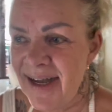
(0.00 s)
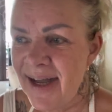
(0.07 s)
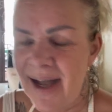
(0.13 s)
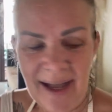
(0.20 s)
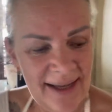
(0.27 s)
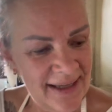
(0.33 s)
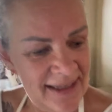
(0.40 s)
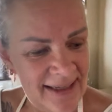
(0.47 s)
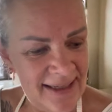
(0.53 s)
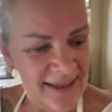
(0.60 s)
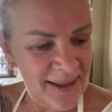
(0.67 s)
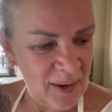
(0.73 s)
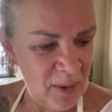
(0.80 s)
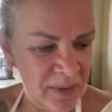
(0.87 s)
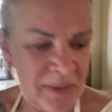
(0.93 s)
I
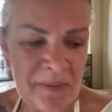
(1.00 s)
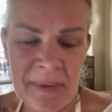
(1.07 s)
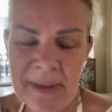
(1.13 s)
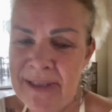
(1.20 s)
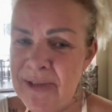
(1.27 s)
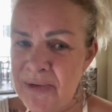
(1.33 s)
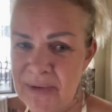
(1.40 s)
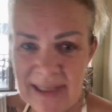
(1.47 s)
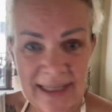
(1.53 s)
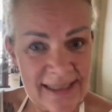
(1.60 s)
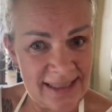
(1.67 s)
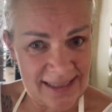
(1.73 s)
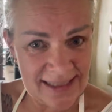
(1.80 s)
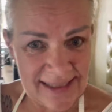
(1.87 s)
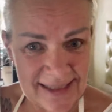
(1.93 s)
opened my
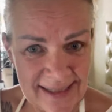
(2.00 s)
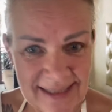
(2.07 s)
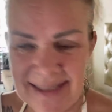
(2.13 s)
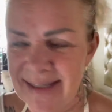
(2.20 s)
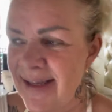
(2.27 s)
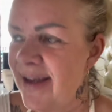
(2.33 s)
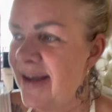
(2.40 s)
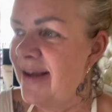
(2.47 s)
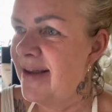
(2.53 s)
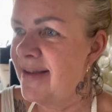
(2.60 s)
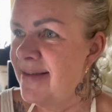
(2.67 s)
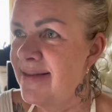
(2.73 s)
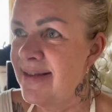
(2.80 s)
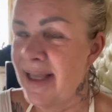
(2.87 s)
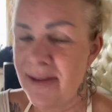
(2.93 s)
suitcases
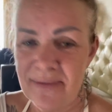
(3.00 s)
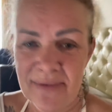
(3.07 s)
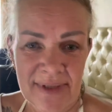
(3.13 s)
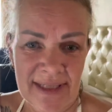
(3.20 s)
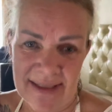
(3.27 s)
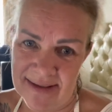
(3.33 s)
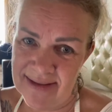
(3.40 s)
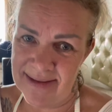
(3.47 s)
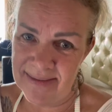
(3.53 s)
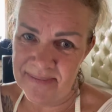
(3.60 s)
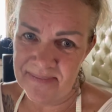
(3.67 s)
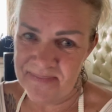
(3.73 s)
and that was it.